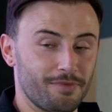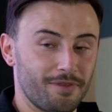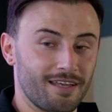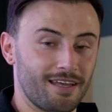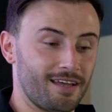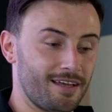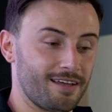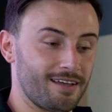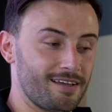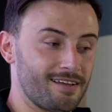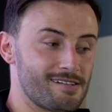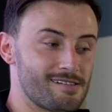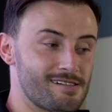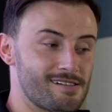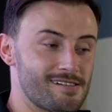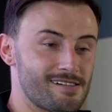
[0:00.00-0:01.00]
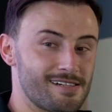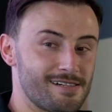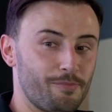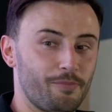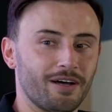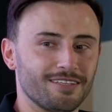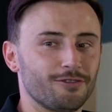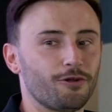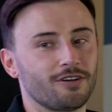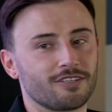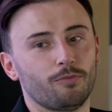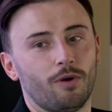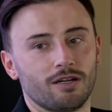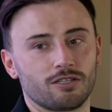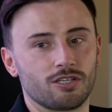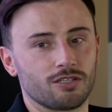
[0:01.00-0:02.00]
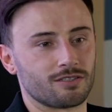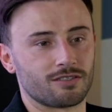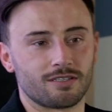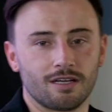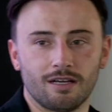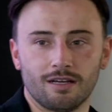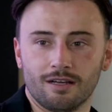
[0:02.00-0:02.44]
But it's not as much as